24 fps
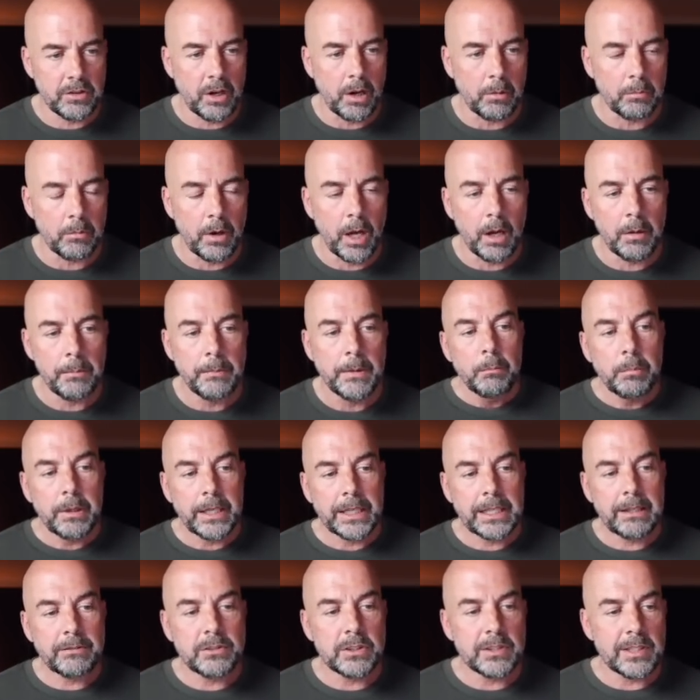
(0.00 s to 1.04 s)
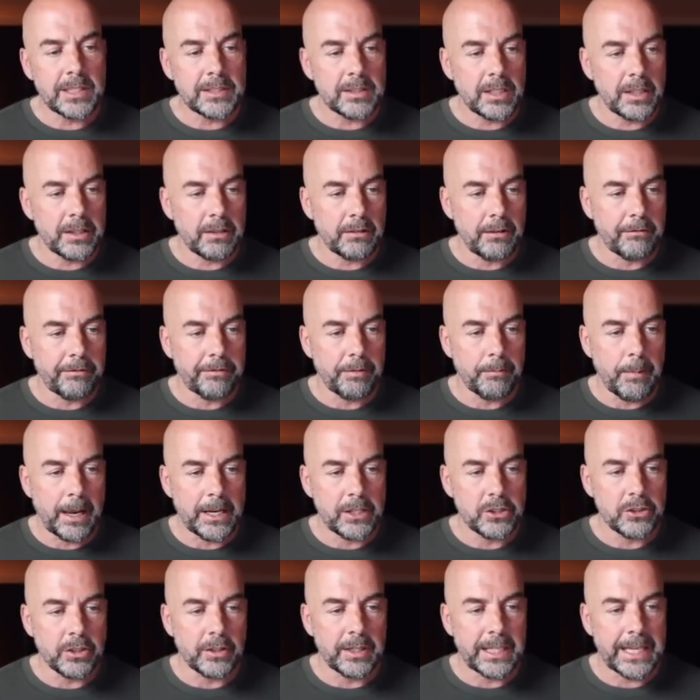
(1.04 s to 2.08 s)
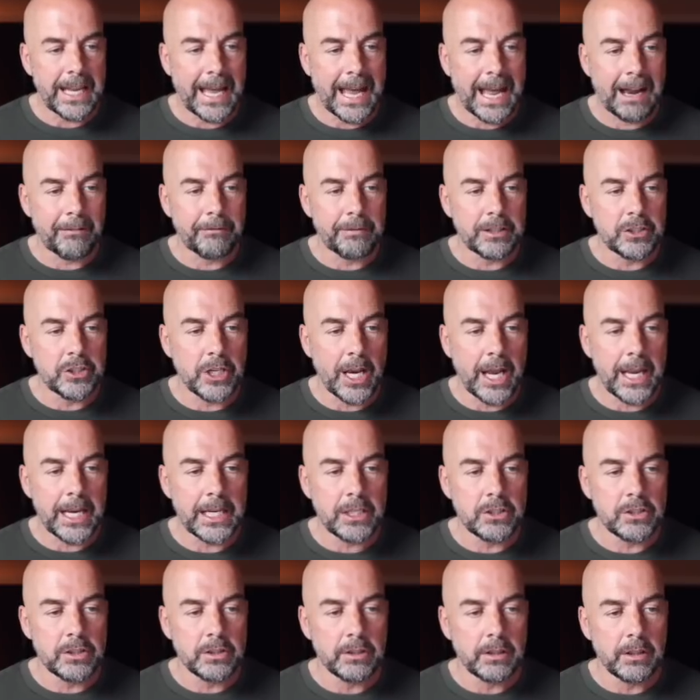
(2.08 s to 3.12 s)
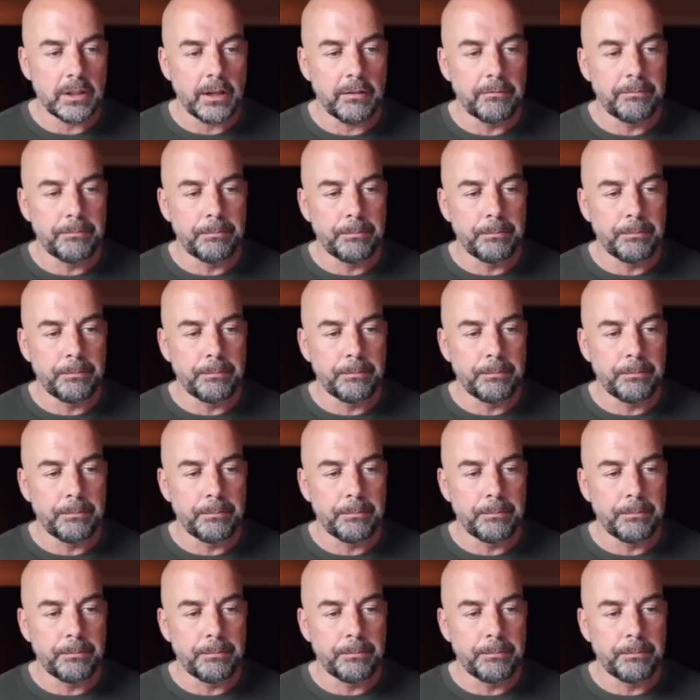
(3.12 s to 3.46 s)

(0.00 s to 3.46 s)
top row, but it gives us this other information, the average age of